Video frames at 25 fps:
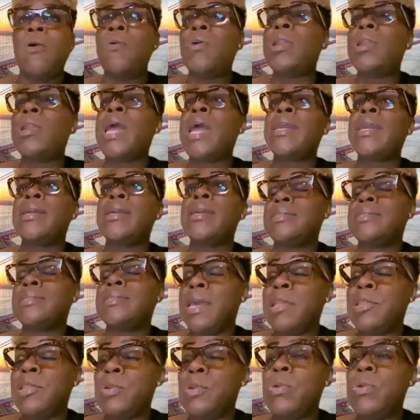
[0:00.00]
All I can
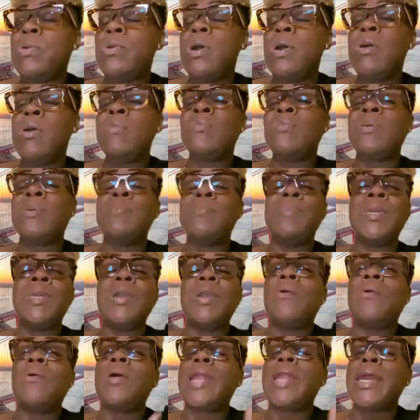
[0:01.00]
tell you, for
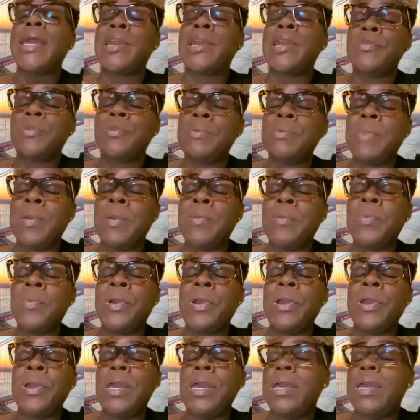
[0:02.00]
me, all I can
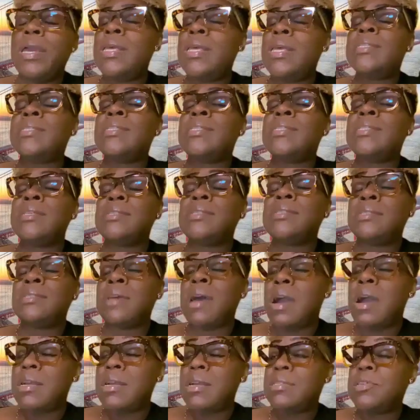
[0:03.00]
remember is this
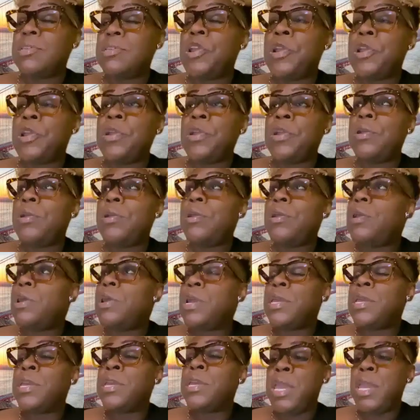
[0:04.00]
doctor
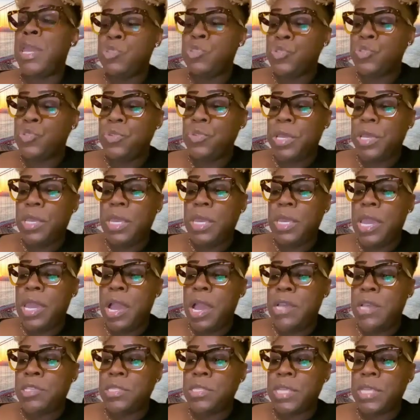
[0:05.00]
came through the
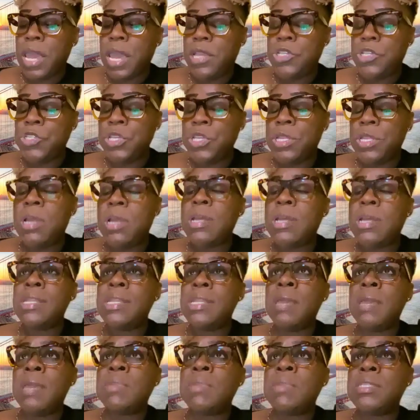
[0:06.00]
ER section. Her
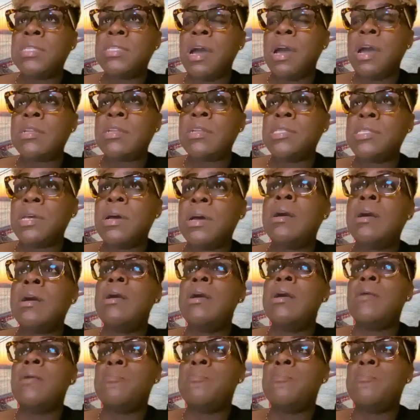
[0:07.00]
name is Dr.